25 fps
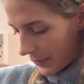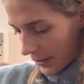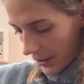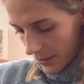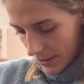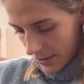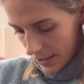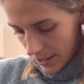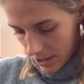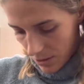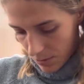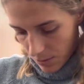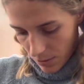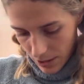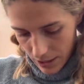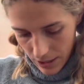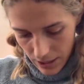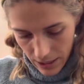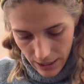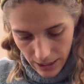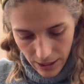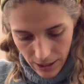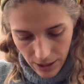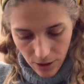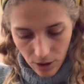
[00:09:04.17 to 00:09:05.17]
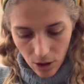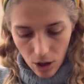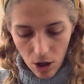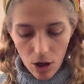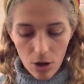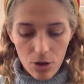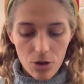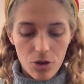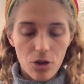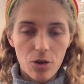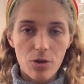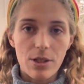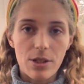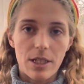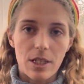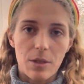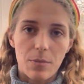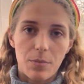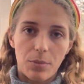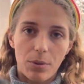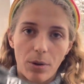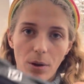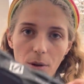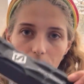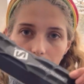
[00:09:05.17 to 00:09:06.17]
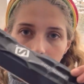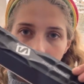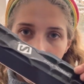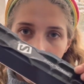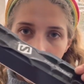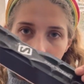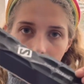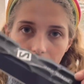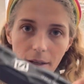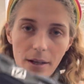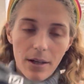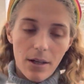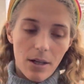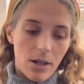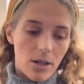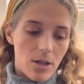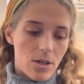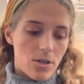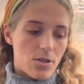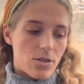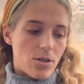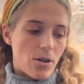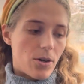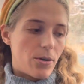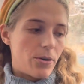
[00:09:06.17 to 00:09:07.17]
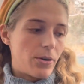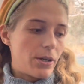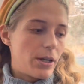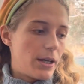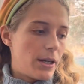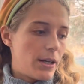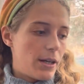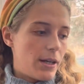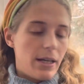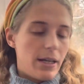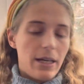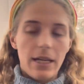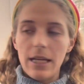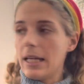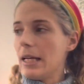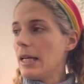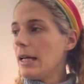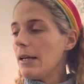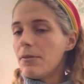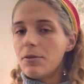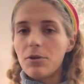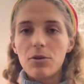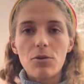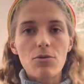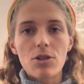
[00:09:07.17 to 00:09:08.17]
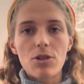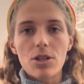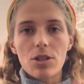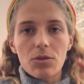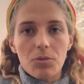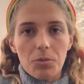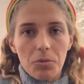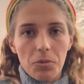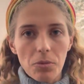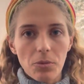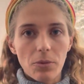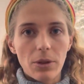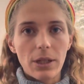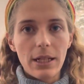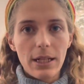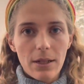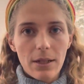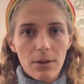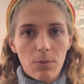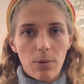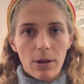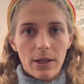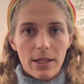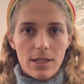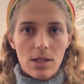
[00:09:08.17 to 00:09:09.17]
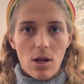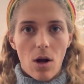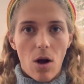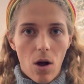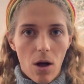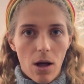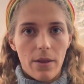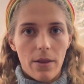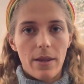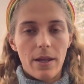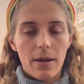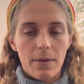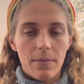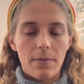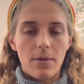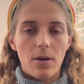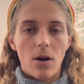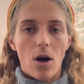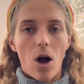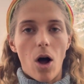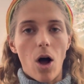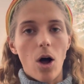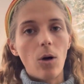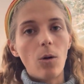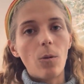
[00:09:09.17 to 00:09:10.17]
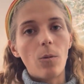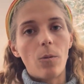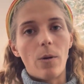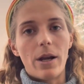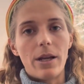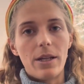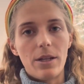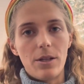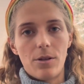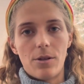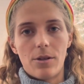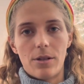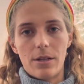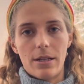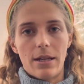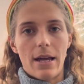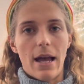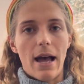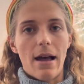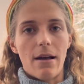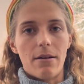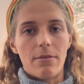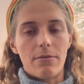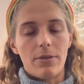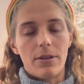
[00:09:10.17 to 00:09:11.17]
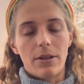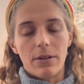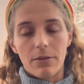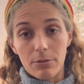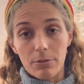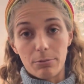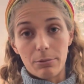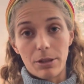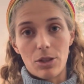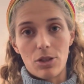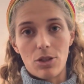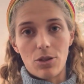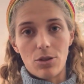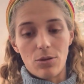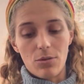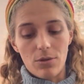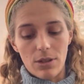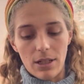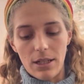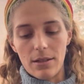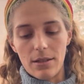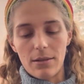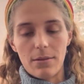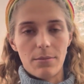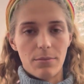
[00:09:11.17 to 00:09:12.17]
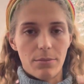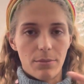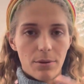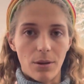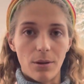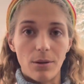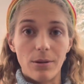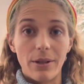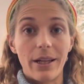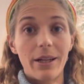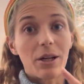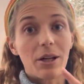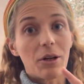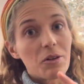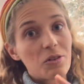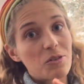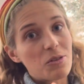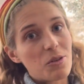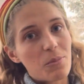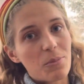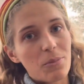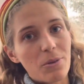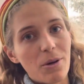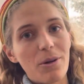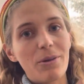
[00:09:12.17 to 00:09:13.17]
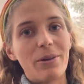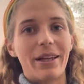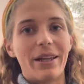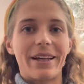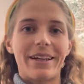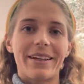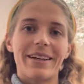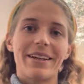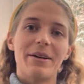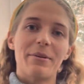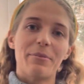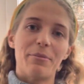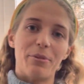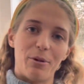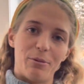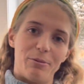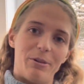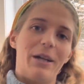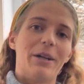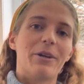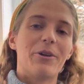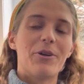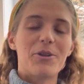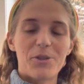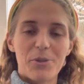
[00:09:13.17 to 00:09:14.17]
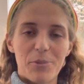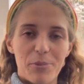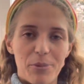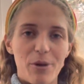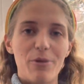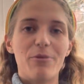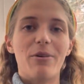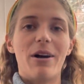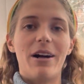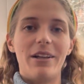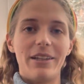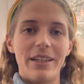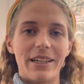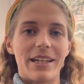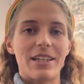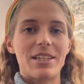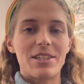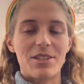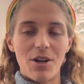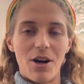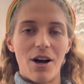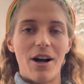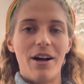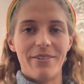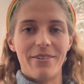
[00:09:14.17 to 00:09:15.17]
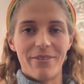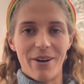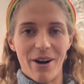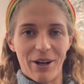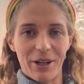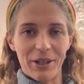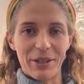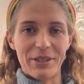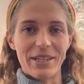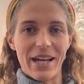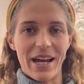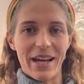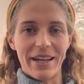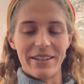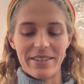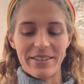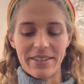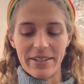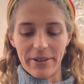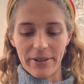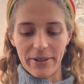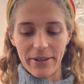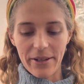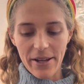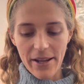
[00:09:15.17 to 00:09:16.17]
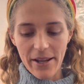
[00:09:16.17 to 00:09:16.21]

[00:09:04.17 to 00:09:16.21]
This one here also says ProLink. So if you just read what is on them, already you're going to have the information you need. ProLink goes with ProLink. Profile goes with Profile. Like, it's not rocket science here.